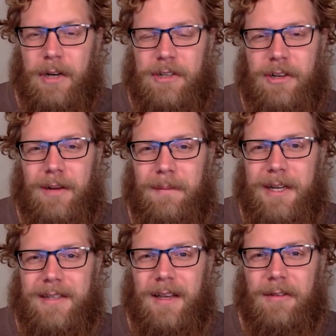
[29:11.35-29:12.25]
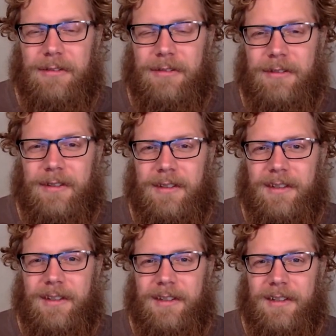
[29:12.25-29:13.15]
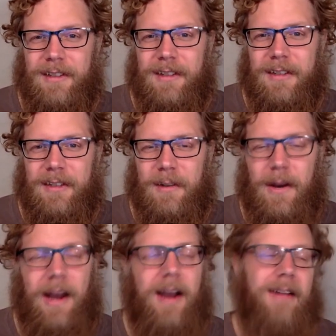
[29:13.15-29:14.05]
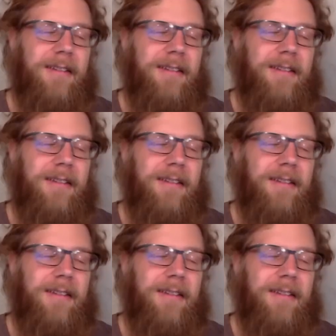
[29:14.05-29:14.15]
pressure on myself? Wow.